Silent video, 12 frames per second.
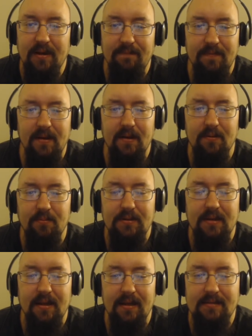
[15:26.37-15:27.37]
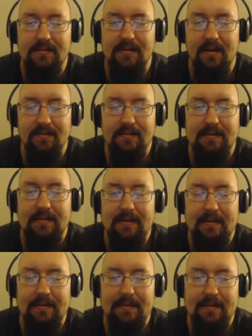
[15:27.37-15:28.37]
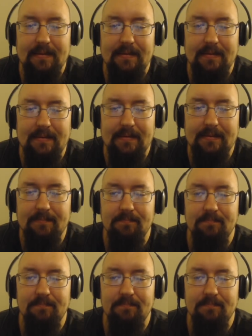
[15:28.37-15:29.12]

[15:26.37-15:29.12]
I figured tonight sounds like a good idea.